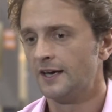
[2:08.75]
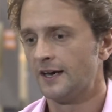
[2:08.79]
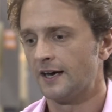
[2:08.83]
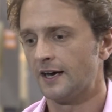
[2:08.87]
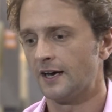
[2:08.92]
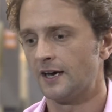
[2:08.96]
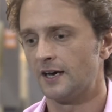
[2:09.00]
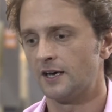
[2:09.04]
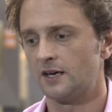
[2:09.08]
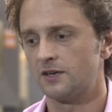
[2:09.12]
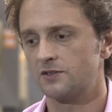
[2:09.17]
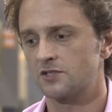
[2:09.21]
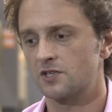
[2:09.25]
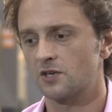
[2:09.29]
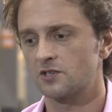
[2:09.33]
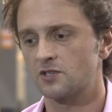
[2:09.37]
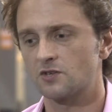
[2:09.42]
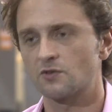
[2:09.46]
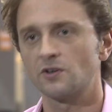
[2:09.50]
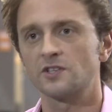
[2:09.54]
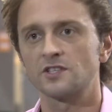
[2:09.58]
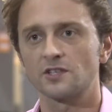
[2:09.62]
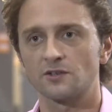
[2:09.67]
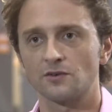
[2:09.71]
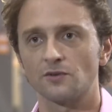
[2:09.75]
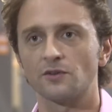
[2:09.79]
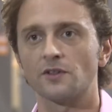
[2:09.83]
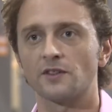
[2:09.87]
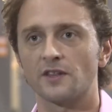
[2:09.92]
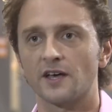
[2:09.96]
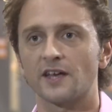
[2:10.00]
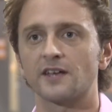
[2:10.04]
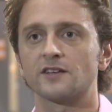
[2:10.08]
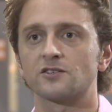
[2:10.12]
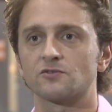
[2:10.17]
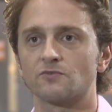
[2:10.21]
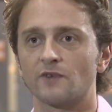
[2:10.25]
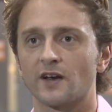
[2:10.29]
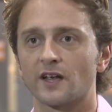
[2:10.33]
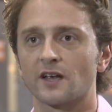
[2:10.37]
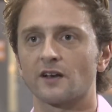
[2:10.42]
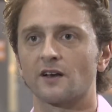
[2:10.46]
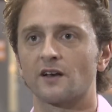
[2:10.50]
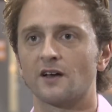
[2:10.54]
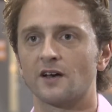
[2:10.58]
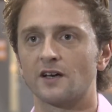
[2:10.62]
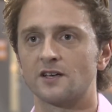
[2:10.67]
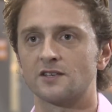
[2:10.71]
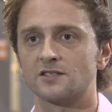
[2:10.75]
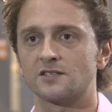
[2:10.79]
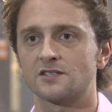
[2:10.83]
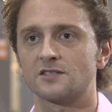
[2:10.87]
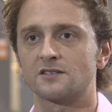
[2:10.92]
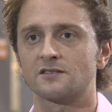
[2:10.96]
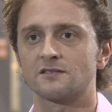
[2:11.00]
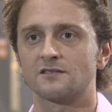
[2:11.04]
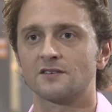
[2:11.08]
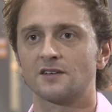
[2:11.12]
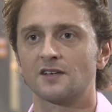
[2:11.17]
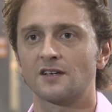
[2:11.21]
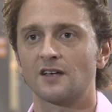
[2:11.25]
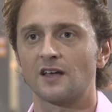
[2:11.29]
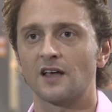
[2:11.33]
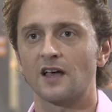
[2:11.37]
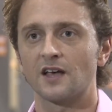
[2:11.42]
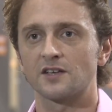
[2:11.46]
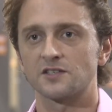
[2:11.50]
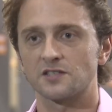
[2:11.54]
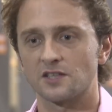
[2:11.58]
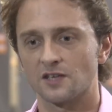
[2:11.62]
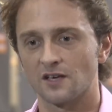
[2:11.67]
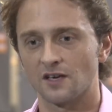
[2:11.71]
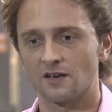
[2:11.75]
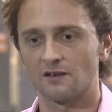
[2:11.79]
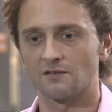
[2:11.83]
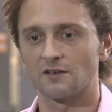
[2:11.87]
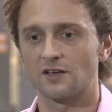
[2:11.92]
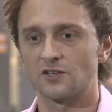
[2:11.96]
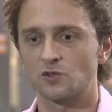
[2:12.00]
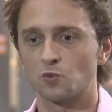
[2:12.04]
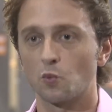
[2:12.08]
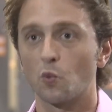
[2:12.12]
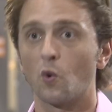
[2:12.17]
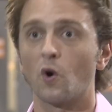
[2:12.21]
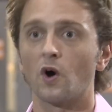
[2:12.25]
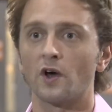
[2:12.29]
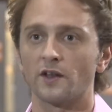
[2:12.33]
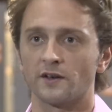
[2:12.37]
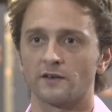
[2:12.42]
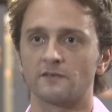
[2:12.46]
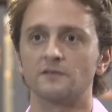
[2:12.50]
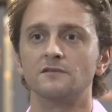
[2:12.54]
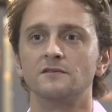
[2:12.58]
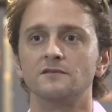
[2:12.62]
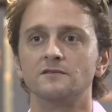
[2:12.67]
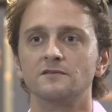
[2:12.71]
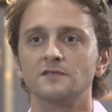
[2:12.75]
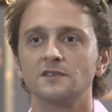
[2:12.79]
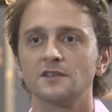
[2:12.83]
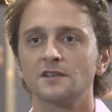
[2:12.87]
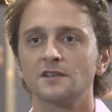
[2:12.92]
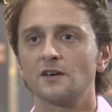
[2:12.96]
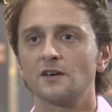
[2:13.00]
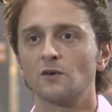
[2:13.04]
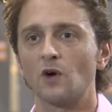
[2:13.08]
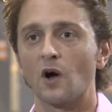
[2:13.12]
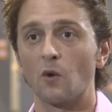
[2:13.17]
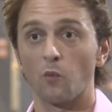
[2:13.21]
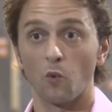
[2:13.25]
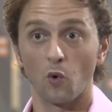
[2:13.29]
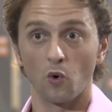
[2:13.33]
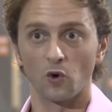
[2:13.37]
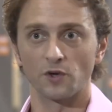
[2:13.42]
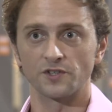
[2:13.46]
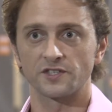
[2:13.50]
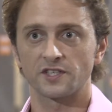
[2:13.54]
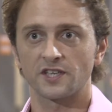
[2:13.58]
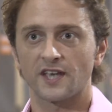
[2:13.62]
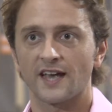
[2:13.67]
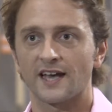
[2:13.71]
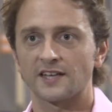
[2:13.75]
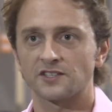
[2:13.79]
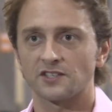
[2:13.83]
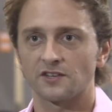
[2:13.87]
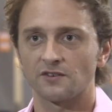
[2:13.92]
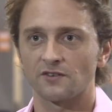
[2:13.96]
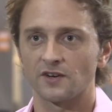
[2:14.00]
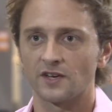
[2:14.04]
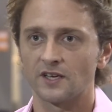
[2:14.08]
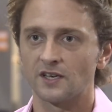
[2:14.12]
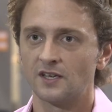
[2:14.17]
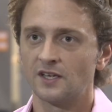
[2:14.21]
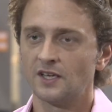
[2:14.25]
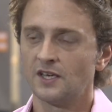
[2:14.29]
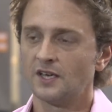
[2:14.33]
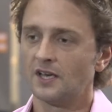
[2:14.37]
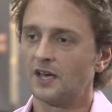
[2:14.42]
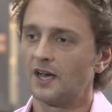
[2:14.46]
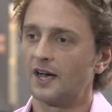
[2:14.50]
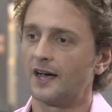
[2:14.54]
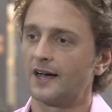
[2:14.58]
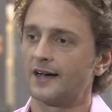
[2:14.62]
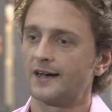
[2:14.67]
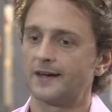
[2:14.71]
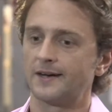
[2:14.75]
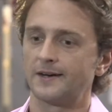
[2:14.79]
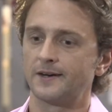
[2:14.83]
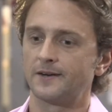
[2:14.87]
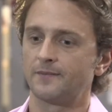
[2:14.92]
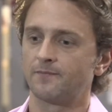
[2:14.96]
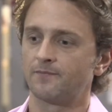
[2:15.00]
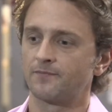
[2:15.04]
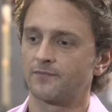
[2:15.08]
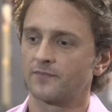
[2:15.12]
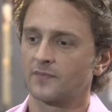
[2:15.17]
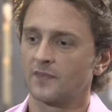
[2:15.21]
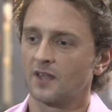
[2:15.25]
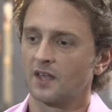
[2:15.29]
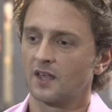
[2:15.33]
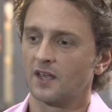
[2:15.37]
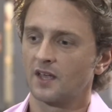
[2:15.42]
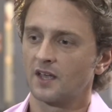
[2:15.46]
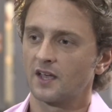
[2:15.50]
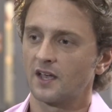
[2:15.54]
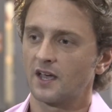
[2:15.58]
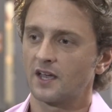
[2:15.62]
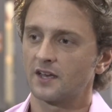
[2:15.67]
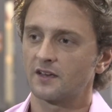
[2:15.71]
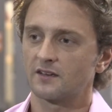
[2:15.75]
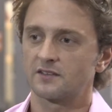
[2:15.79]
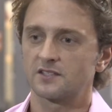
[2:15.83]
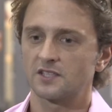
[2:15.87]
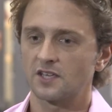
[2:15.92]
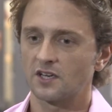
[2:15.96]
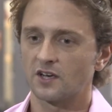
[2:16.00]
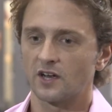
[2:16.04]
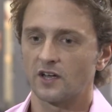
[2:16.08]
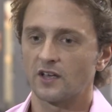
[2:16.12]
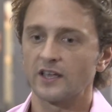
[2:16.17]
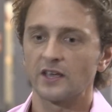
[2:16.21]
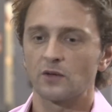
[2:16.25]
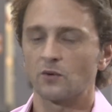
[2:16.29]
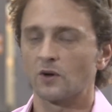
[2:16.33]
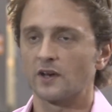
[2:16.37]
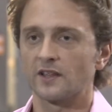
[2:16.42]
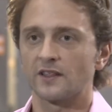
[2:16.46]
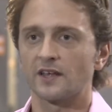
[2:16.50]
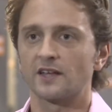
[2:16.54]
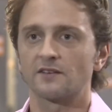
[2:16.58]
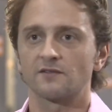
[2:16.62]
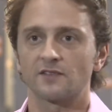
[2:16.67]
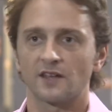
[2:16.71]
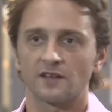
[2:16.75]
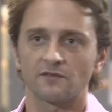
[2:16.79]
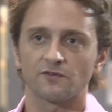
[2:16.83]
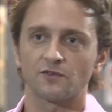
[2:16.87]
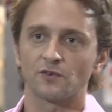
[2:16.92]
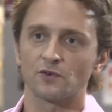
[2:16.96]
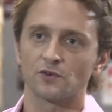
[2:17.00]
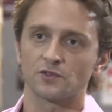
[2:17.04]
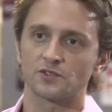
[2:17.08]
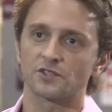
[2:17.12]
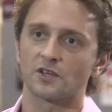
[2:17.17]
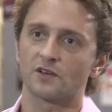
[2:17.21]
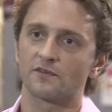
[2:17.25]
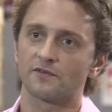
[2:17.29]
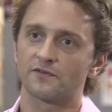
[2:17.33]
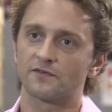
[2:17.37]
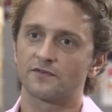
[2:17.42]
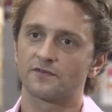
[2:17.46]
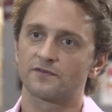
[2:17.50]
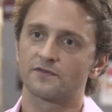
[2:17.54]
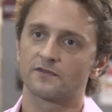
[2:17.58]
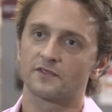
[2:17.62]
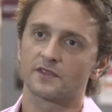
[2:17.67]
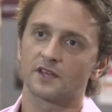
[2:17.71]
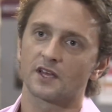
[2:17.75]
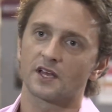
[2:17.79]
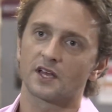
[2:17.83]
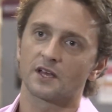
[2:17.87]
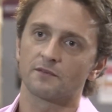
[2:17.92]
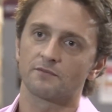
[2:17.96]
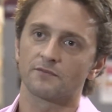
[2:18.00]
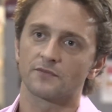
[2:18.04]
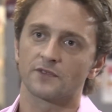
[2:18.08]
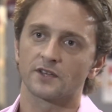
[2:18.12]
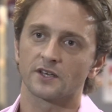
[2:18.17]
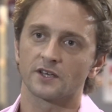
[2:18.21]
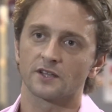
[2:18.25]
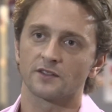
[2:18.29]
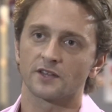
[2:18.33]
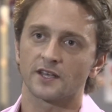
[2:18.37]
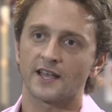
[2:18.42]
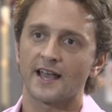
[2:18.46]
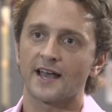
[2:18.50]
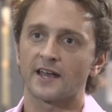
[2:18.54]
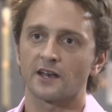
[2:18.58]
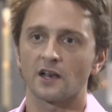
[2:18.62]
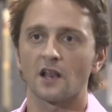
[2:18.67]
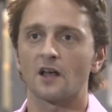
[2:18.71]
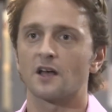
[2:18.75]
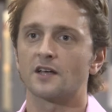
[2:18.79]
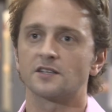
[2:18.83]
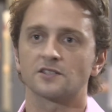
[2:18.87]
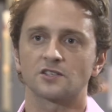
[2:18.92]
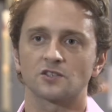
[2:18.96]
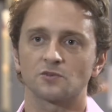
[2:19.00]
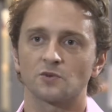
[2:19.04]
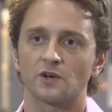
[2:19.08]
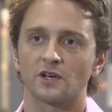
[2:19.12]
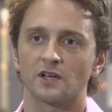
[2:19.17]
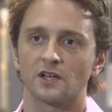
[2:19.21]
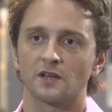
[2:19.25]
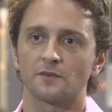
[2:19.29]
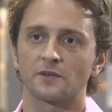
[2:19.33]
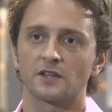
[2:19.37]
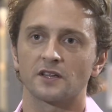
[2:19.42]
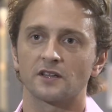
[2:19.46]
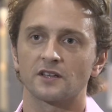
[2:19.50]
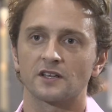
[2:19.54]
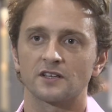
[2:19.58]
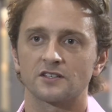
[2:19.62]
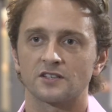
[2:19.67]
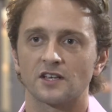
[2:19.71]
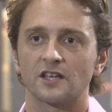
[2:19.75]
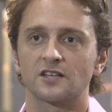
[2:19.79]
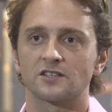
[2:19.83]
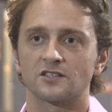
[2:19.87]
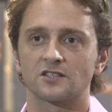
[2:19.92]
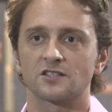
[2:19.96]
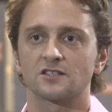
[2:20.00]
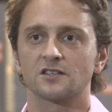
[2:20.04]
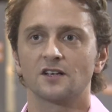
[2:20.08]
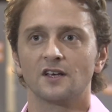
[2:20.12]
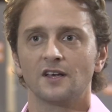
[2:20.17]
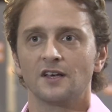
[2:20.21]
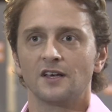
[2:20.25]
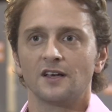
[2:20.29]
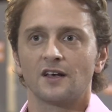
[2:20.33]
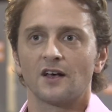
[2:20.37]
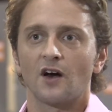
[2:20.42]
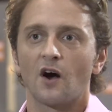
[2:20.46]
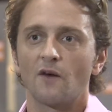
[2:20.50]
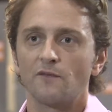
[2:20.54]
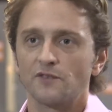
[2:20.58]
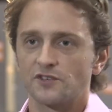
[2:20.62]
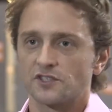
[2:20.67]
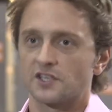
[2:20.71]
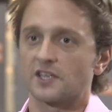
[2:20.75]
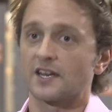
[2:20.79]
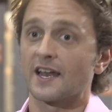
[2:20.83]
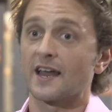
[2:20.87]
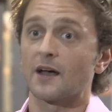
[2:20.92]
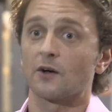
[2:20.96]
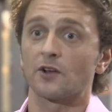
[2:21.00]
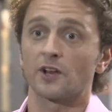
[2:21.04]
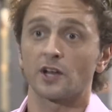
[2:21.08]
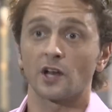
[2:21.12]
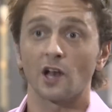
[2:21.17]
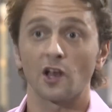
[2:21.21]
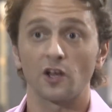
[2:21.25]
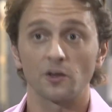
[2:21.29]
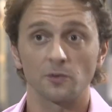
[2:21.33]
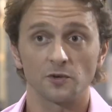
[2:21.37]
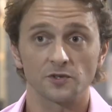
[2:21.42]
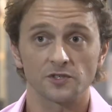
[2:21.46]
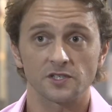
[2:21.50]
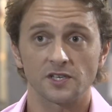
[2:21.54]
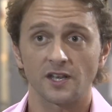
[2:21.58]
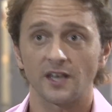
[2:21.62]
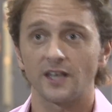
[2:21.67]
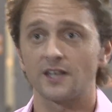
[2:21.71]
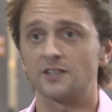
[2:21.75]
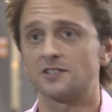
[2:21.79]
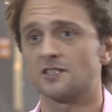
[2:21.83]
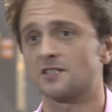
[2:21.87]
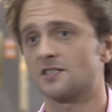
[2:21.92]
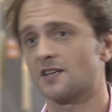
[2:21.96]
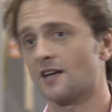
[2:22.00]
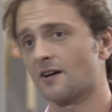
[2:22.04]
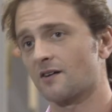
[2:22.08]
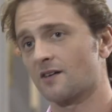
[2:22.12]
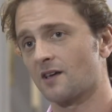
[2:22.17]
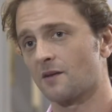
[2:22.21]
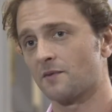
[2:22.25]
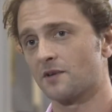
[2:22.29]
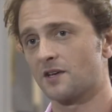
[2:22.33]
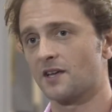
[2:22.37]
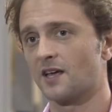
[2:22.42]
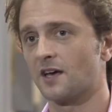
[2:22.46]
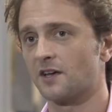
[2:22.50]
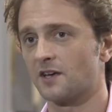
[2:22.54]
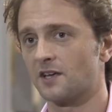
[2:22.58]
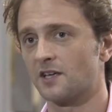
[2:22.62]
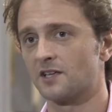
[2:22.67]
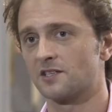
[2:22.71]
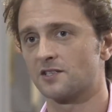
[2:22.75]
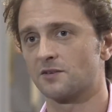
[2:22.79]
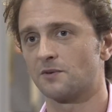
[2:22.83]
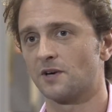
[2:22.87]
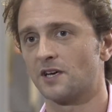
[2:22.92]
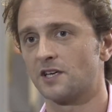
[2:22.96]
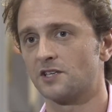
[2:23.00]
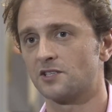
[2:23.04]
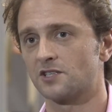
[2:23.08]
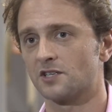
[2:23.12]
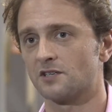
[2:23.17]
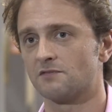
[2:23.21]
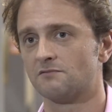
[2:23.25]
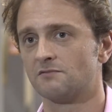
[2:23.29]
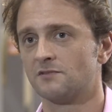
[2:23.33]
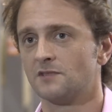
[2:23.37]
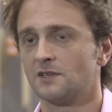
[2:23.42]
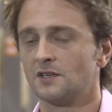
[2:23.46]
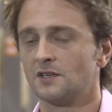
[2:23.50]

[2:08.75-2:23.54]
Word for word: Uh, so it's critical that that is recognised as a as one awards category. Um, and you know, equally that that falls off um, the, the Cannes Lions as well. I mean, it, it's obviously now at a global stage, it's now coming down here to Asia.